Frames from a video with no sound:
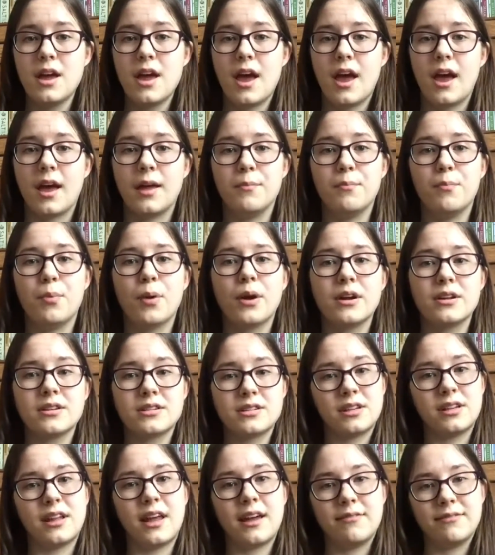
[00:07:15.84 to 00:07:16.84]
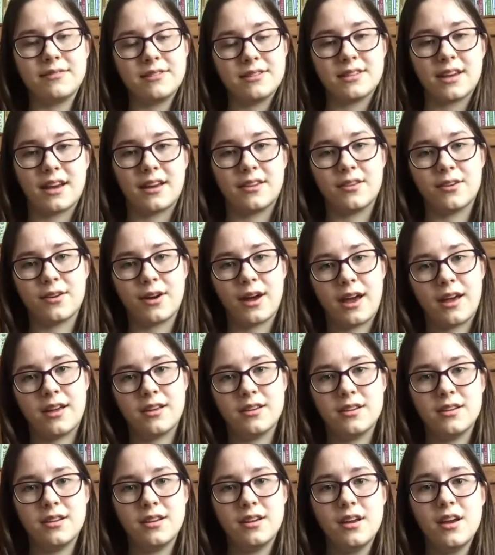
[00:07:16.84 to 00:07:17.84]
and bring it to life inside their
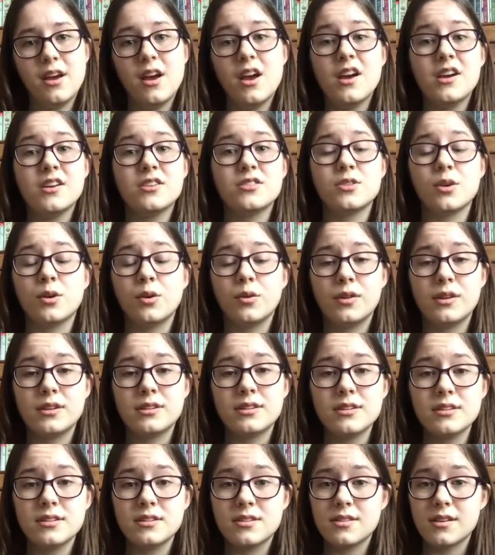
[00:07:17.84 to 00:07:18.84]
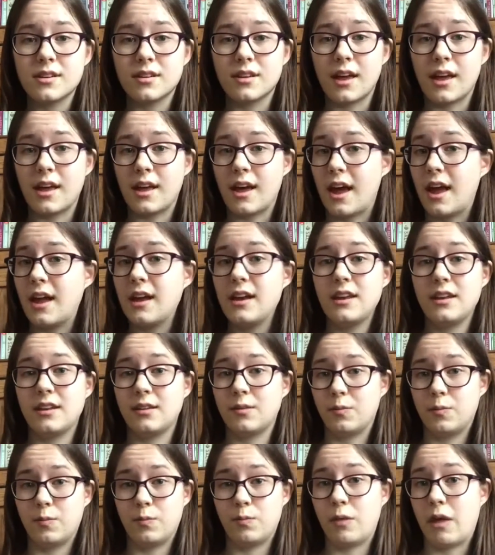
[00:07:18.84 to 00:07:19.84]
head. So this is any
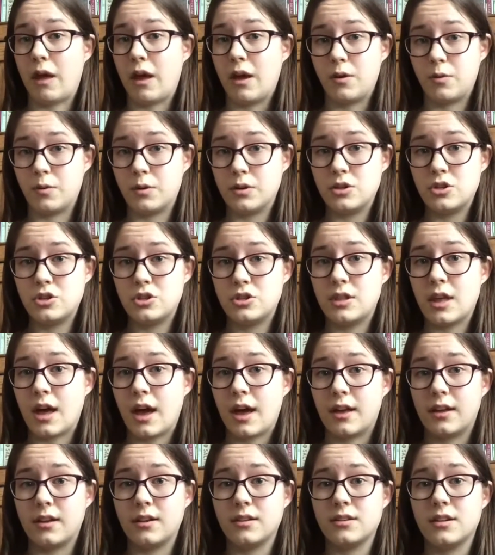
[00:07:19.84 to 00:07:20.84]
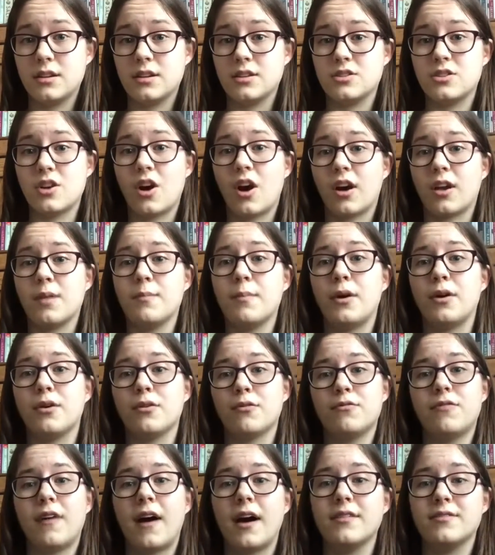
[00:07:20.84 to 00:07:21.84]
language that is talking about your
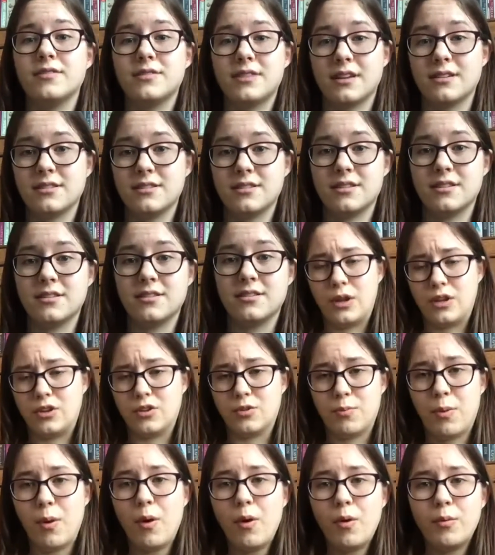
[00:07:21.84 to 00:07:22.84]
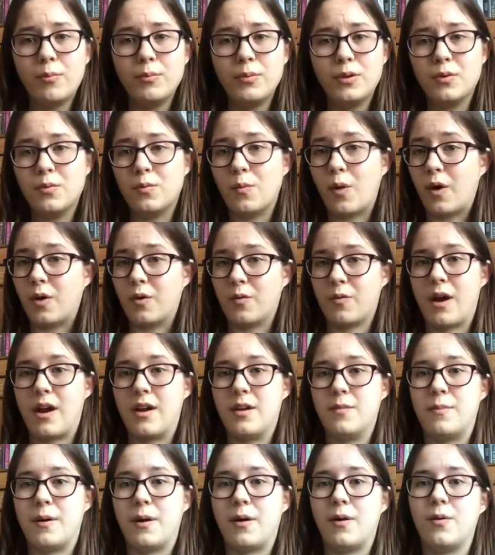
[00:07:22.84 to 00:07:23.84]
5 senses. In your poem, you want to write
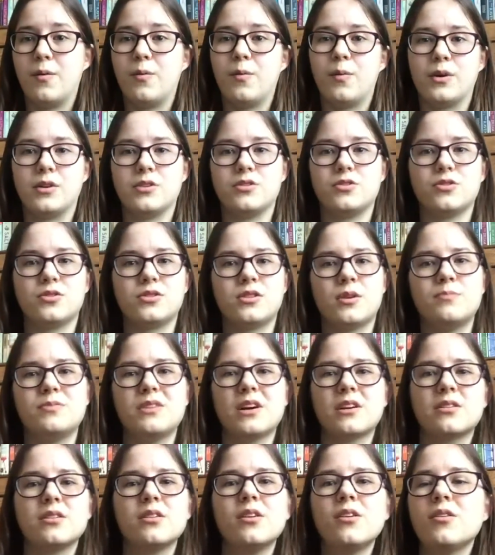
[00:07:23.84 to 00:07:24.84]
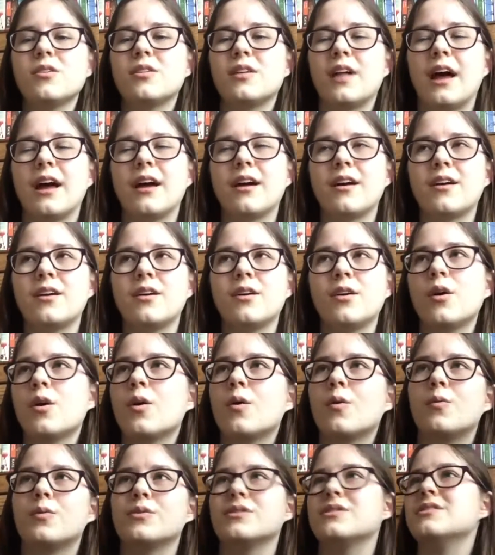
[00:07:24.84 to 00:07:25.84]
about what does your subject look like?
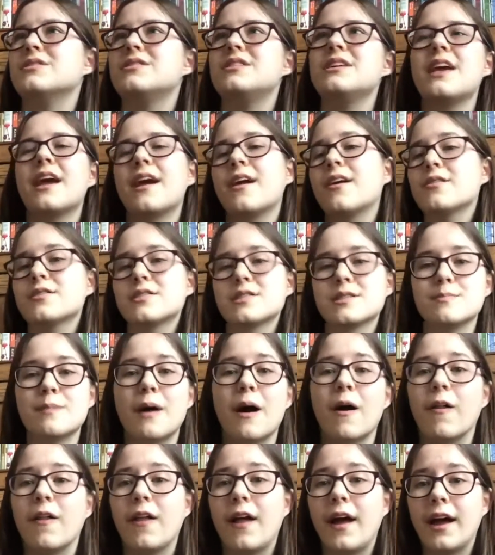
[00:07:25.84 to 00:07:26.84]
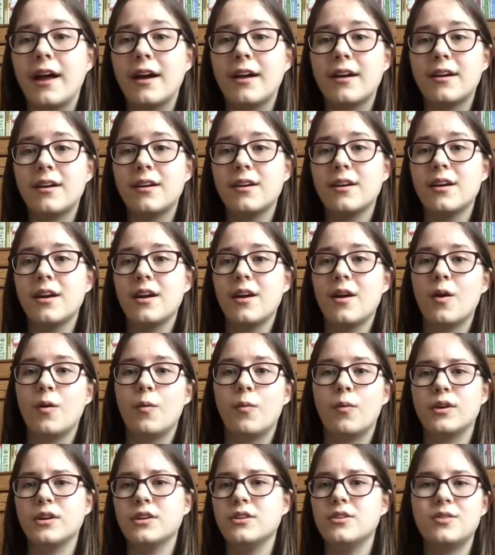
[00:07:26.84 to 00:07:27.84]
What does the air smell like?
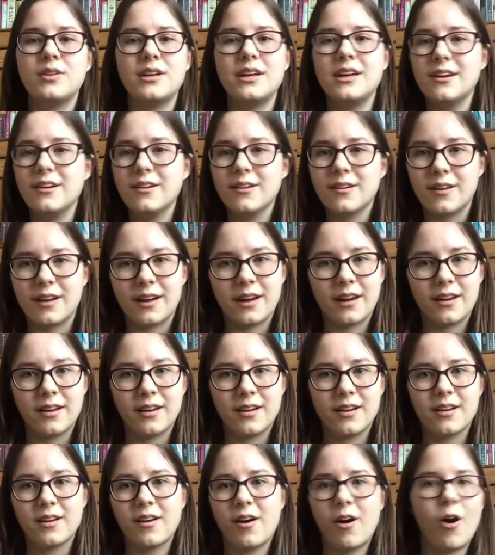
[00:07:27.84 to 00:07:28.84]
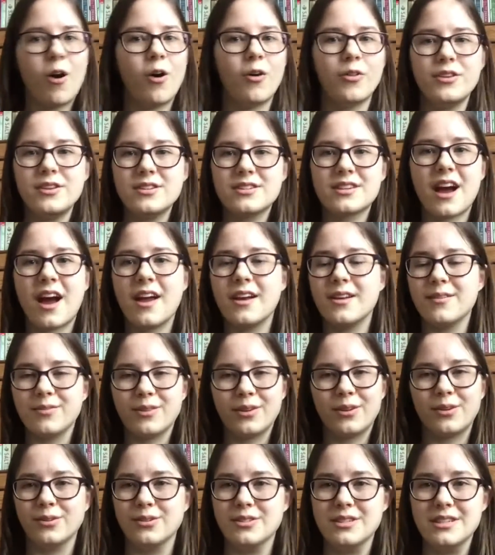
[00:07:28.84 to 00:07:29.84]
What are you hearing? All these kind of
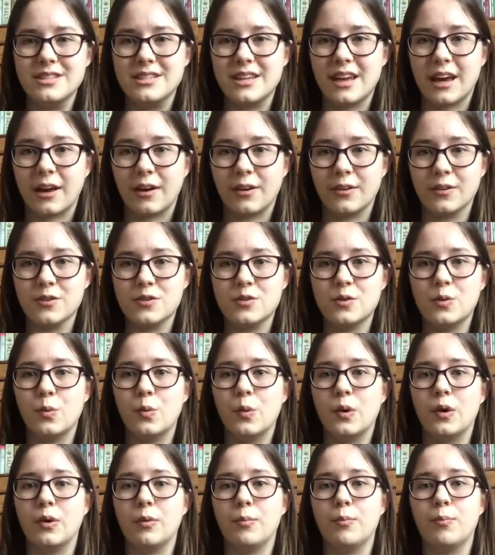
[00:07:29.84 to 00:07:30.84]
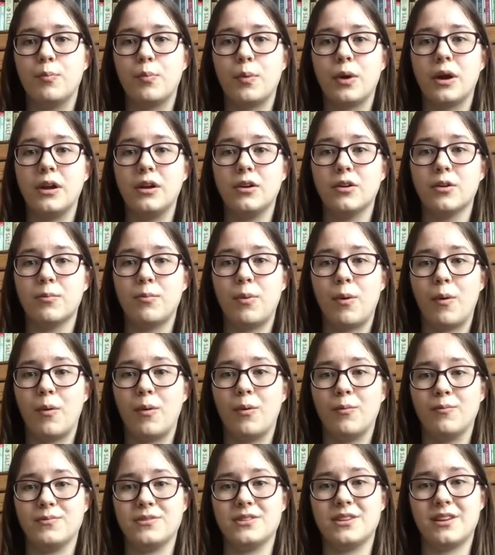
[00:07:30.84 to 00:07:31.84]
little details will bring your
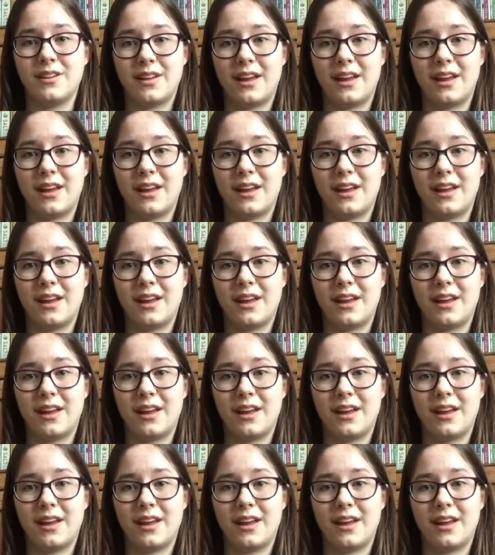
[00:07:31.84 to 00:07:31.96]
poem to